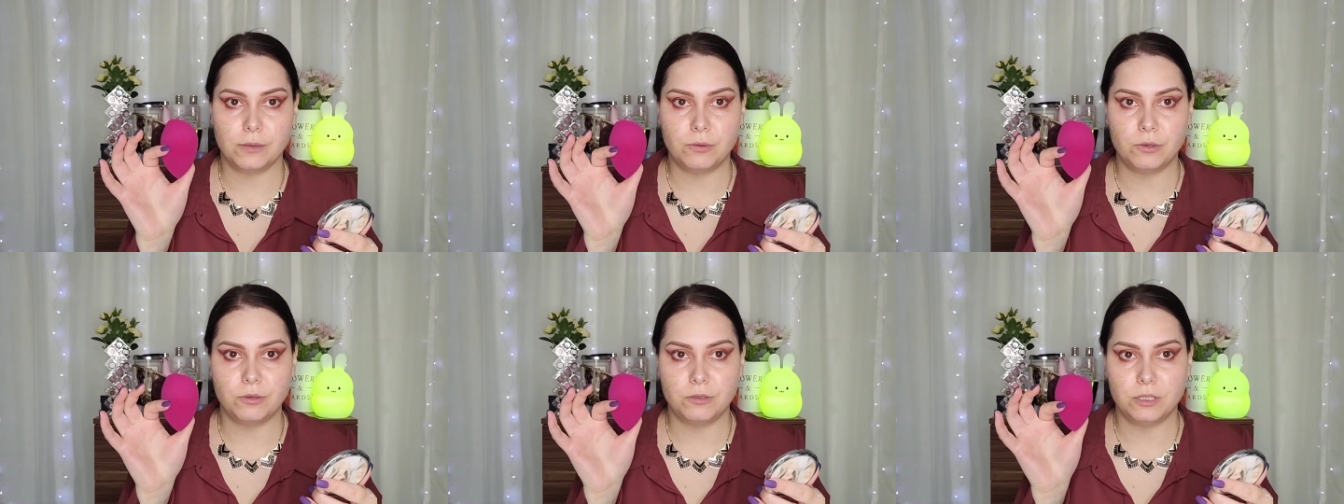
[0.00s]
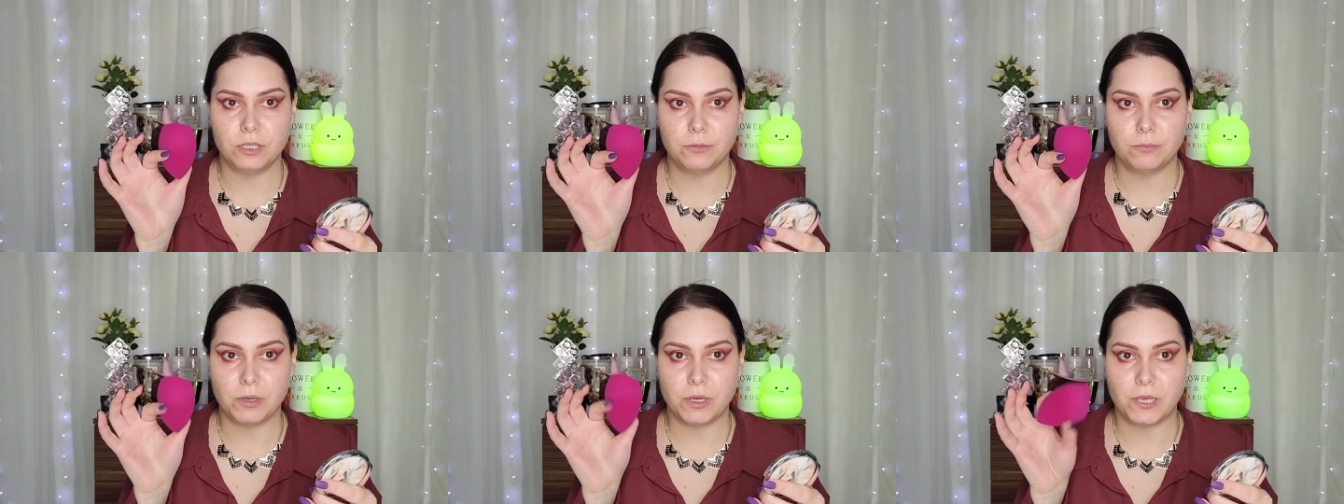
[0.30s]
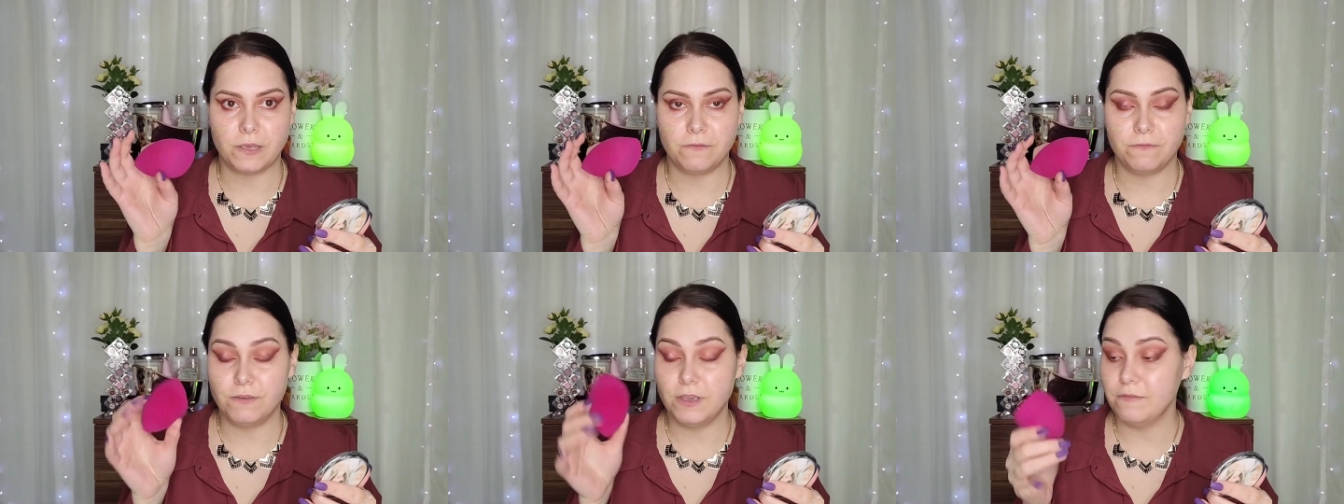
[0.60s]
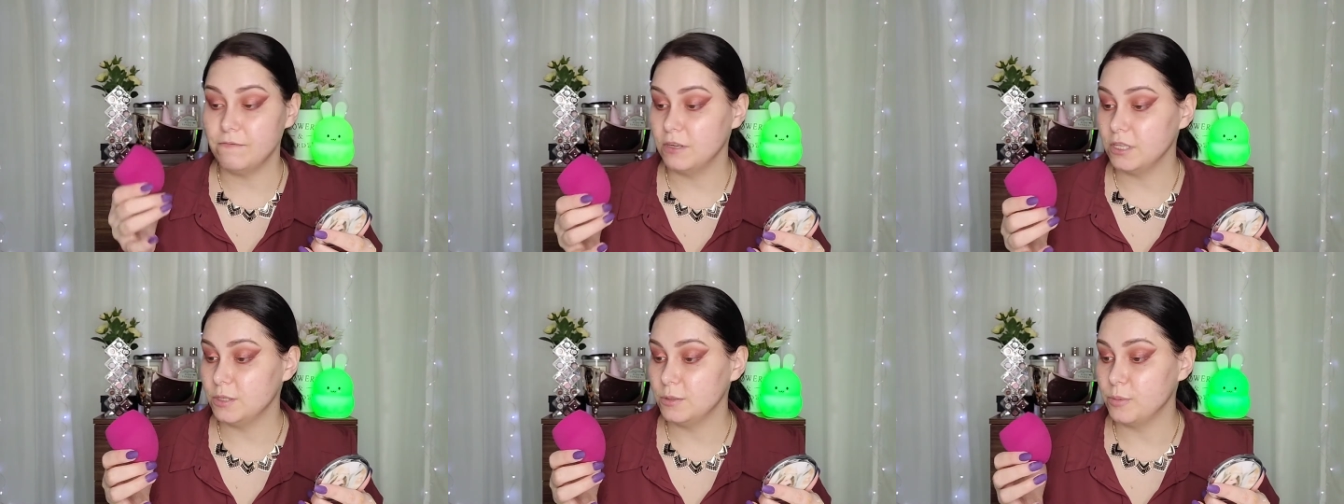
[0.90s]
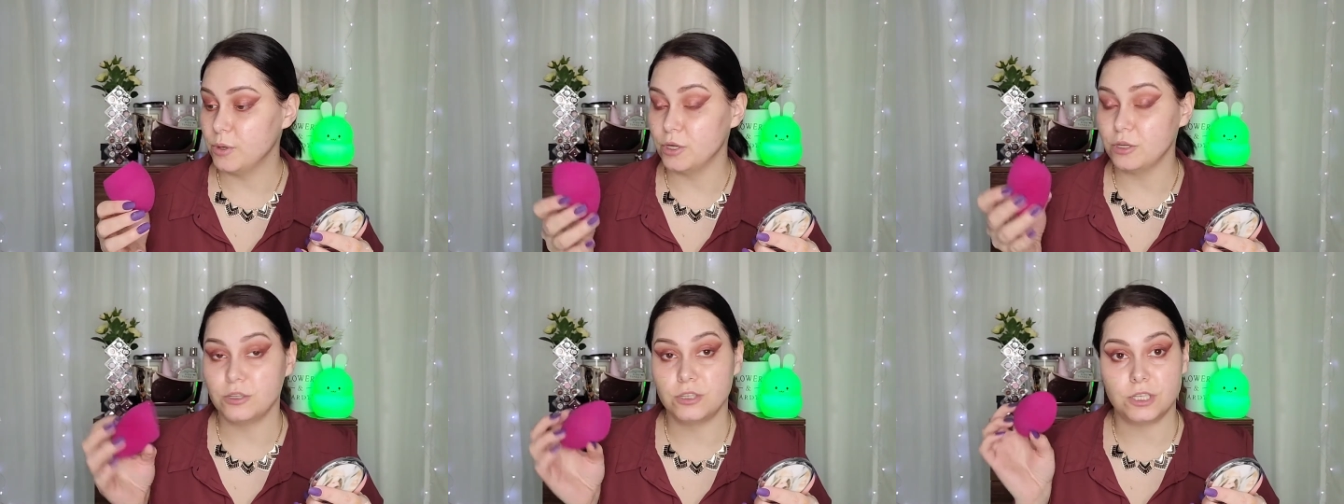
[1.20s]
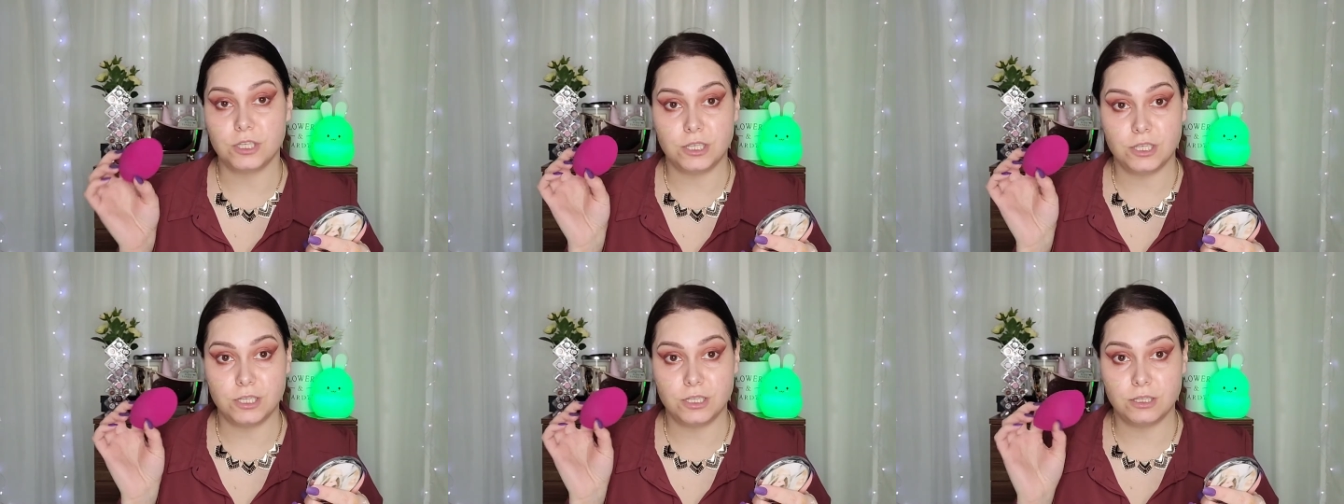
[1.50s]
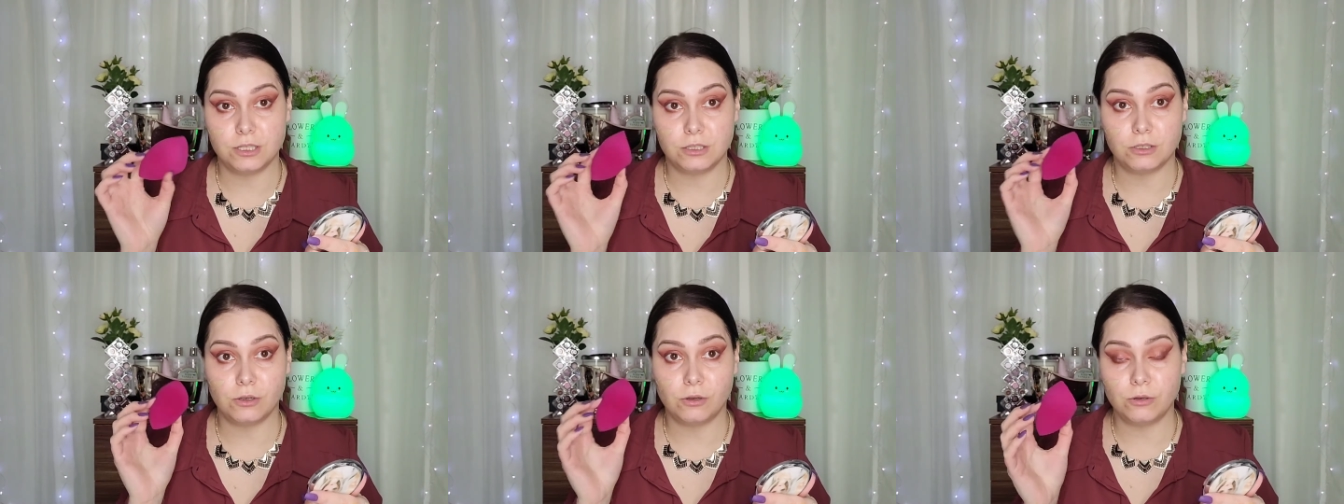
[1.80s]
using my favorite sponge, and this
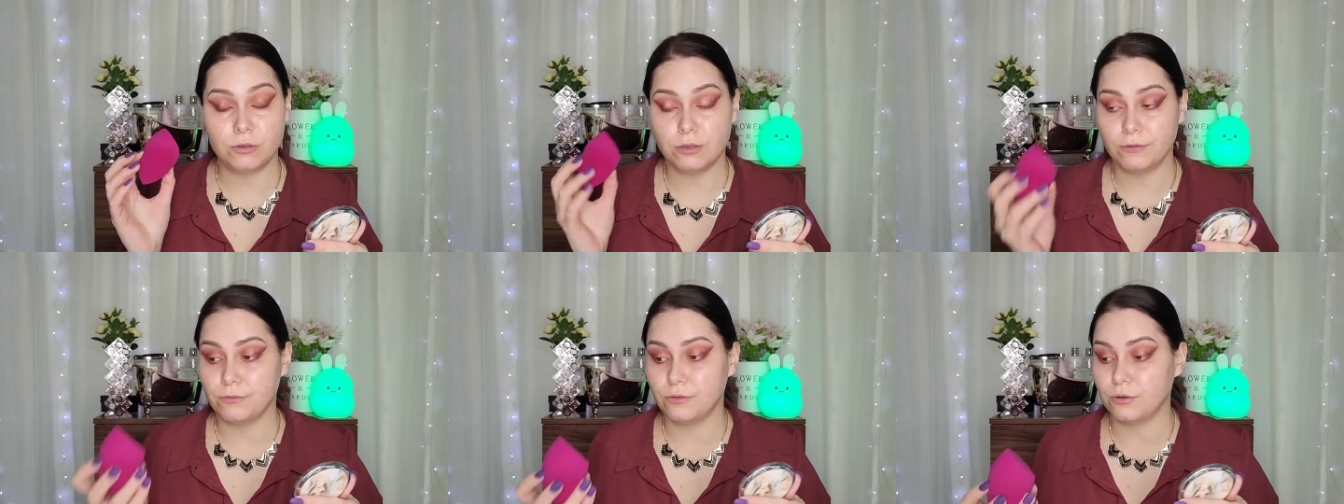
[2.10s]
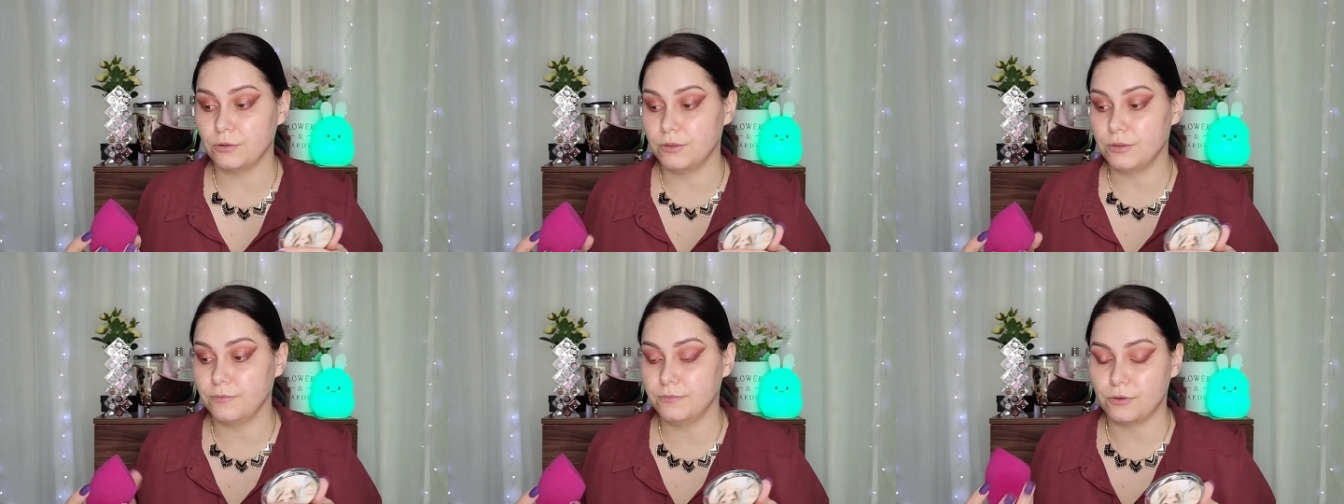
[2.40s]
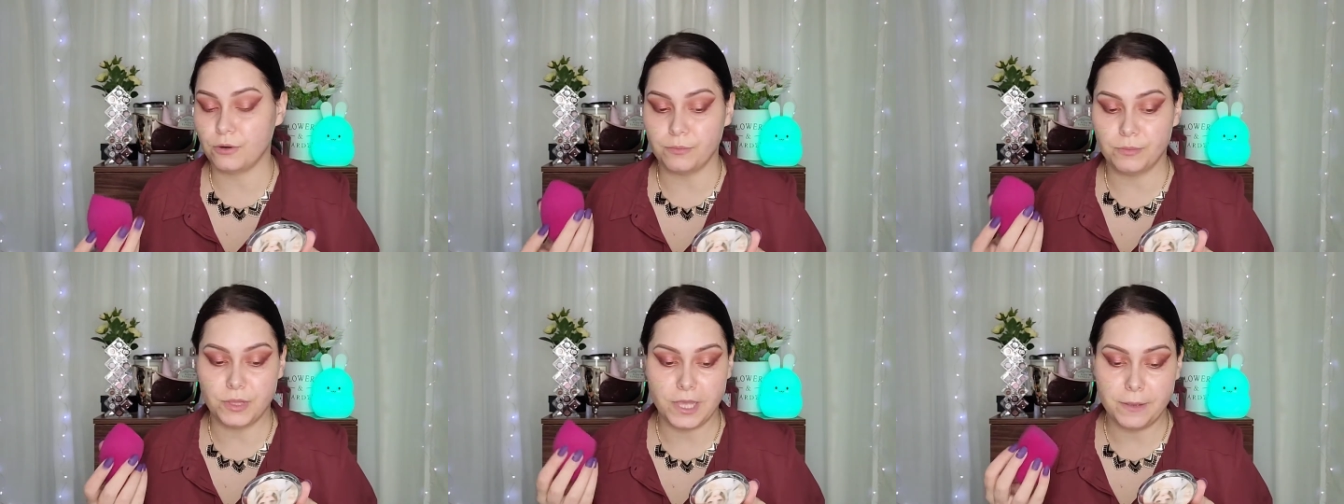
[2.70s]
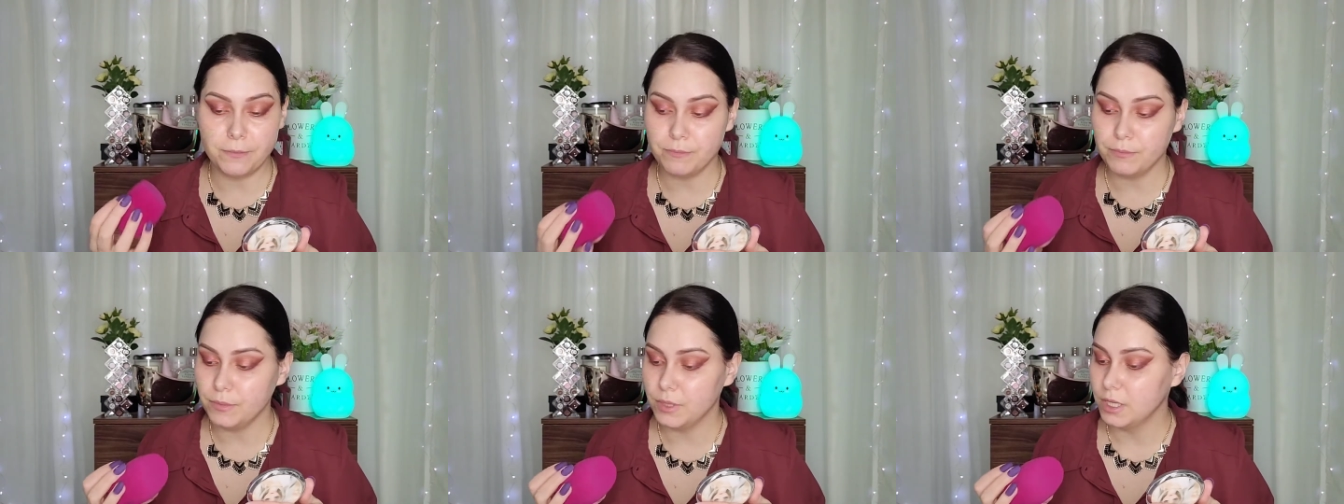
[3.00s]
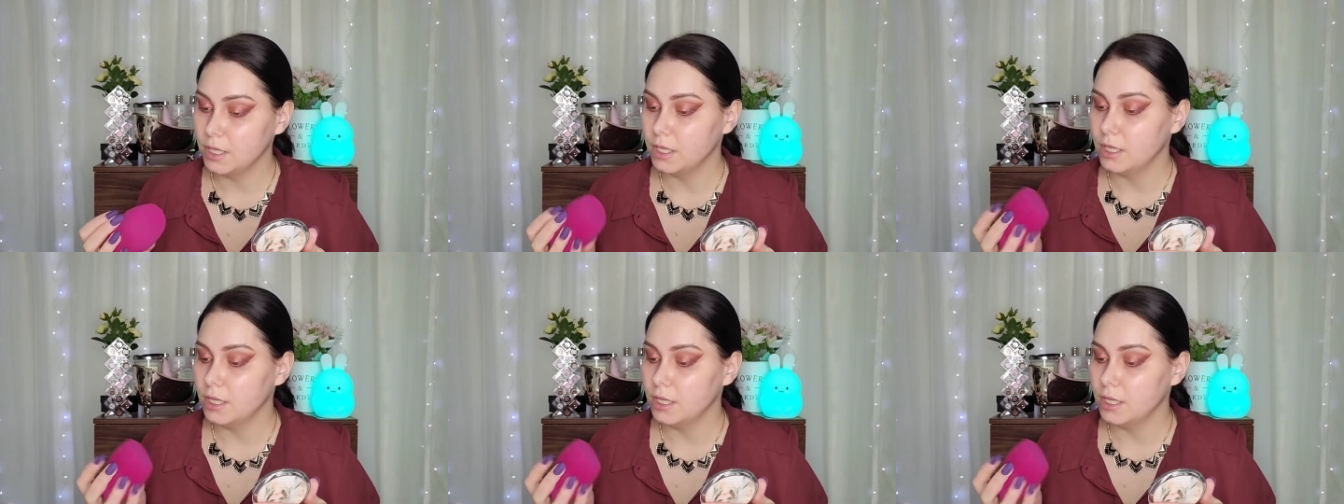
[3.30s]
is also from them.